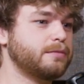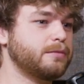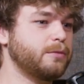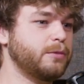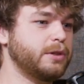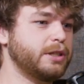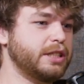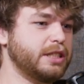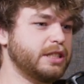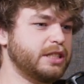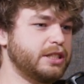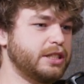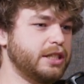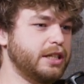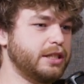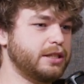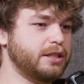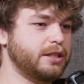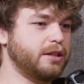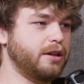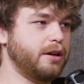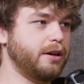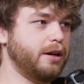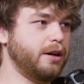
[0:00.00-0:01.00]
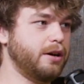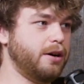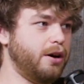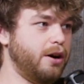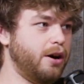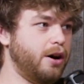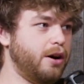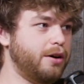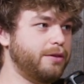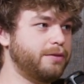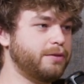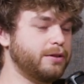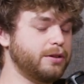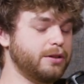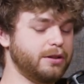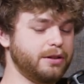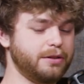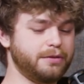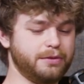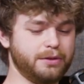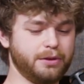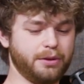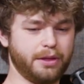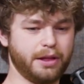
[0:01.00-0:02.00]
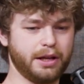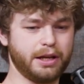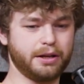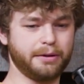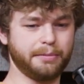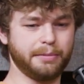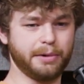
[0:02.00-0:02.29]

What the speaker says: which is just awful if you think